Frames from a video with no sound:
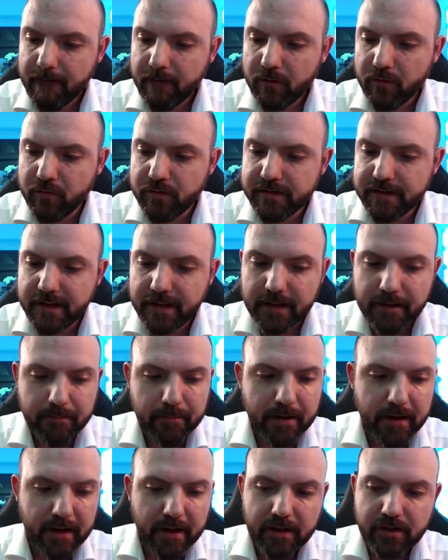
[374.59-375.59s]
to single
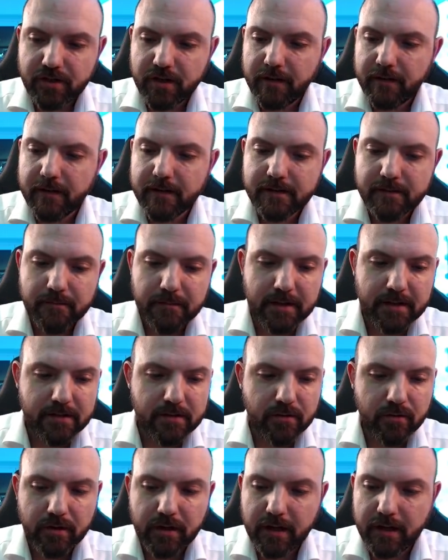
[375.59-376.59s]
page, and this
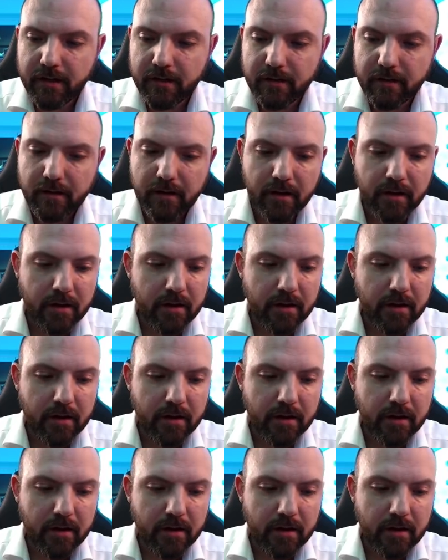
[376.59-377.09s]
means you can